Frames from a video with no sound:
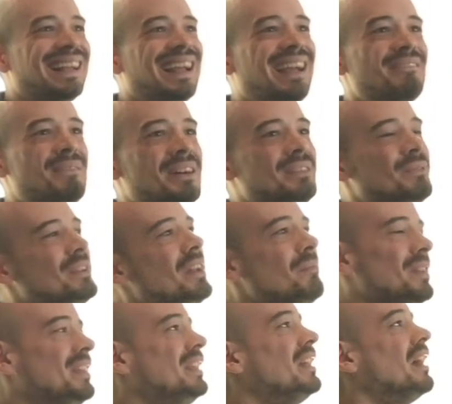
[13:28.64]
But we're not
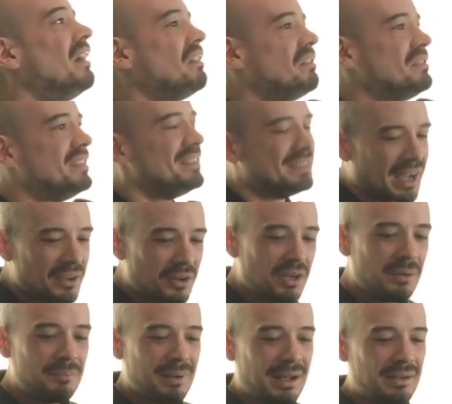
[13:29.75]
building the entire
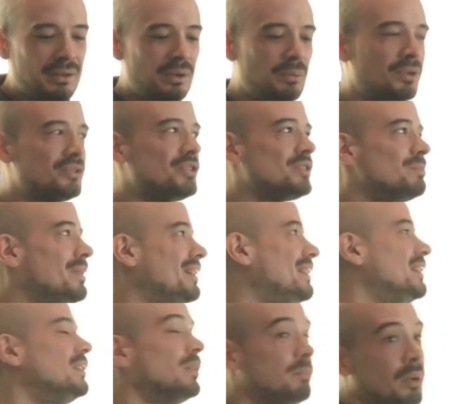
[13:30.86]
compiler, we're just building
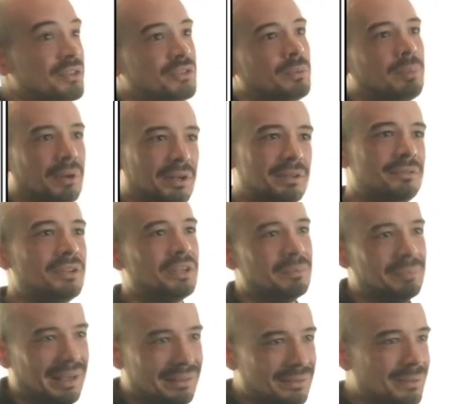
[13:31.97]
the parser part of the
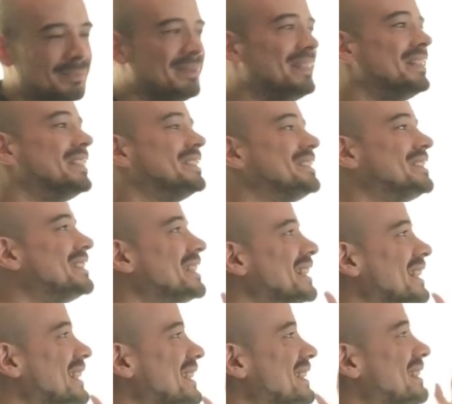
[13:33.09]
compiler, because
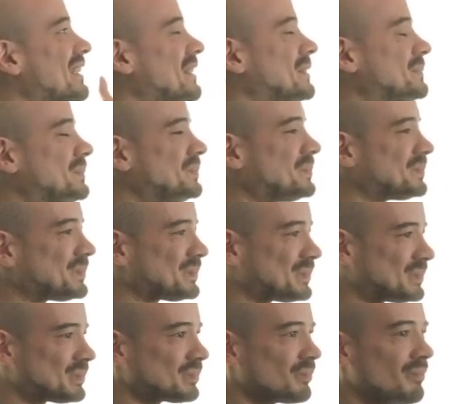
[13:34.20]

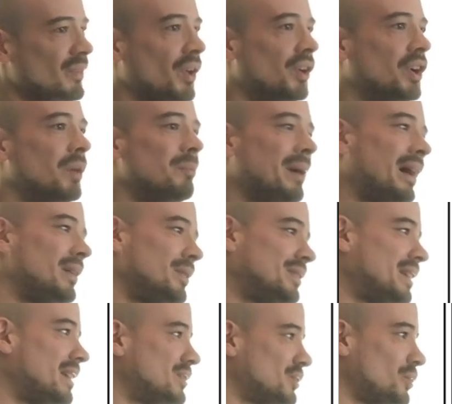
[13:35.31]
a compiler
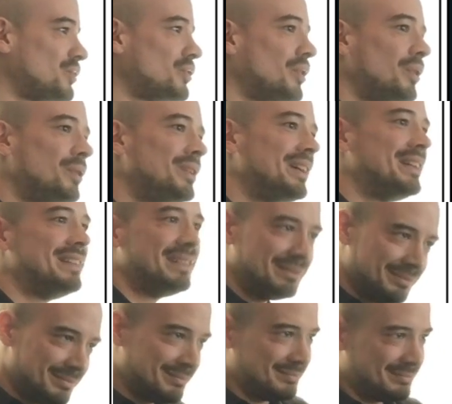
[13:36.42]
takes source code and then
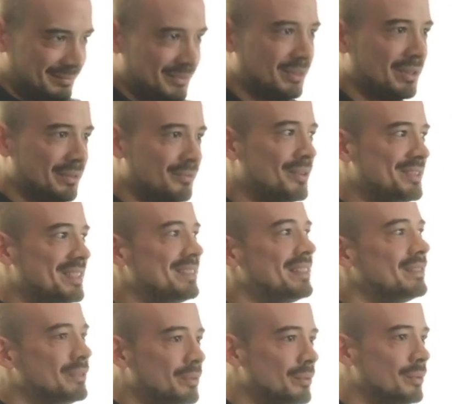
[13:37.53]
converts it
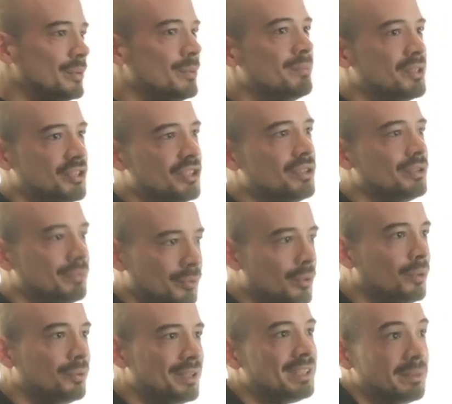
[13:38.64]
into machine code
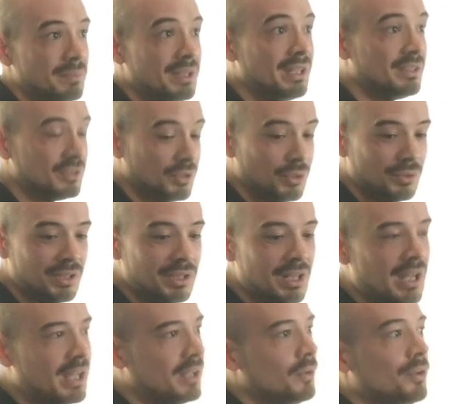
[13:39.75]
that can be executed.
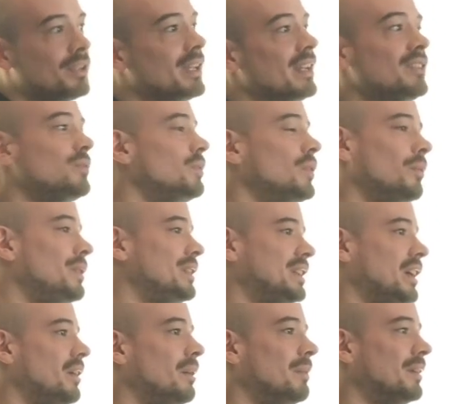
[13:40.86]
In our case, we don't really
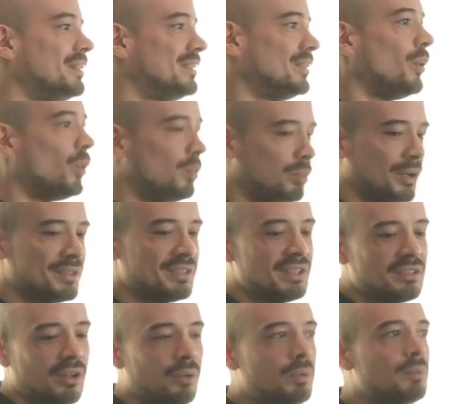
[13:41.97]
care about the whole process.
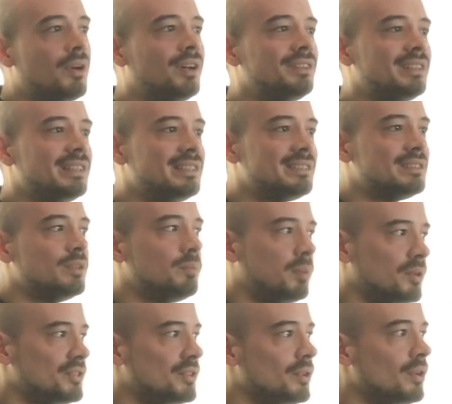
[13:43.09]
All we want is the
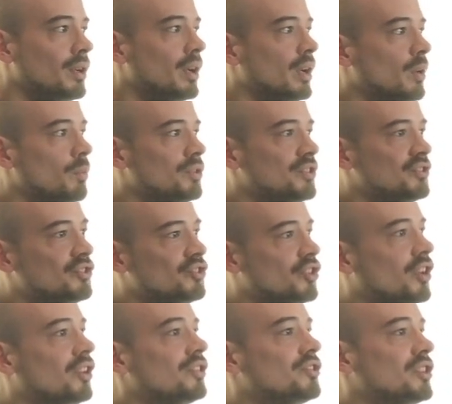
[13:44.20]
parser, which is in
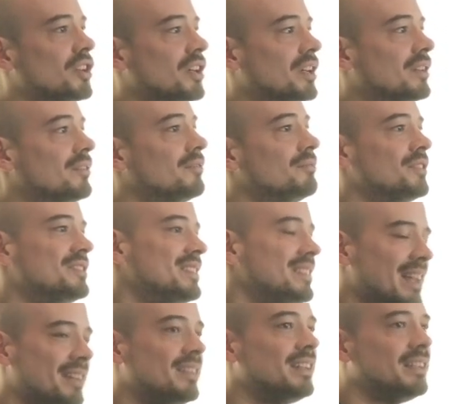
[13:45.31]
charge of the
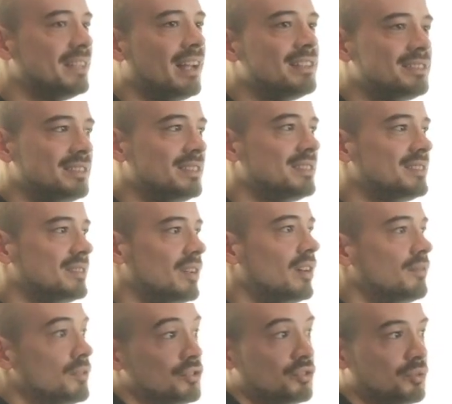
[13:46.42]
syntactic analysis of
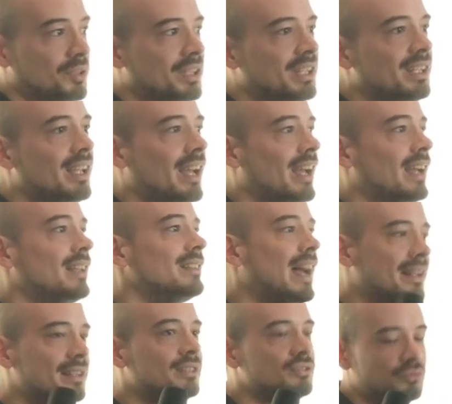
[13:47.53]
the string and
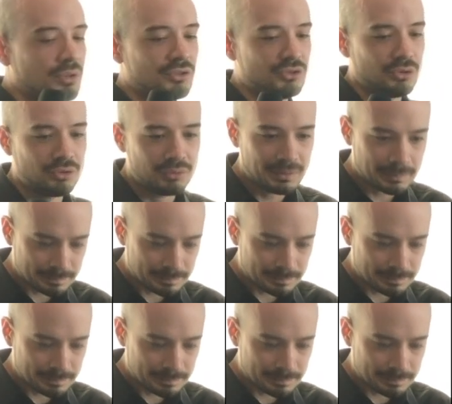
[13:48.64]
adding structure to it.